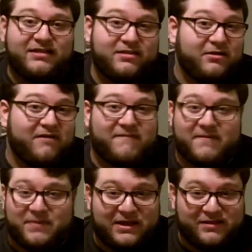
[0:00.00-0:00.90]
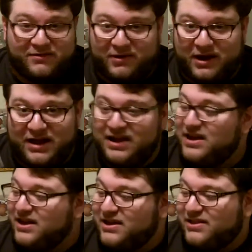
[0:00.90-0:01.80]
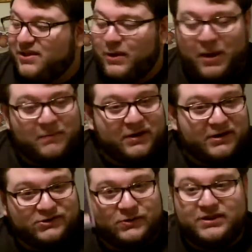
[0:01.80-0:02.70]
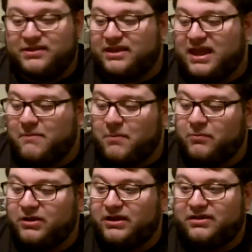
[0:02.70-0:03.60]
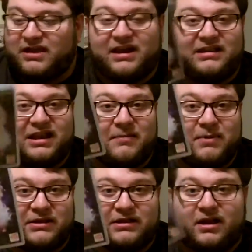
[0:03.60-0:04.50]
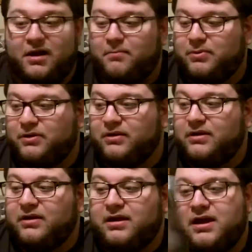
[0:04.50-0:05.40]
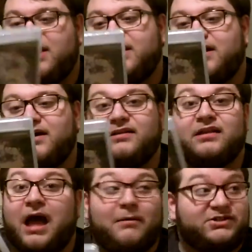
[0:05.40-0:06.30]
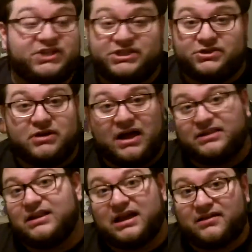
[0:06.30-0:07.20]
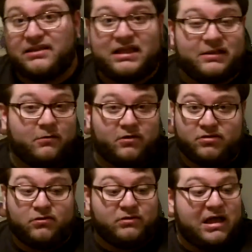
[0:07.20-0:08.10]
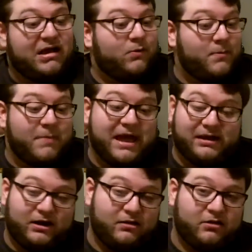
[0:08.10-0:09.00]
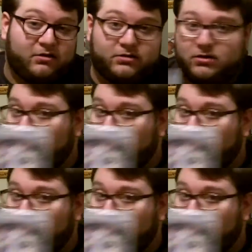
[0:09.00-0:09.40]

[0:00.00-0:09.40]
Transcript: I still have my PS3. So I'm going to enjoy this game. I'm really excited that I picked it up. And I shit you not, the next day they were all sold out. I went back and I looked.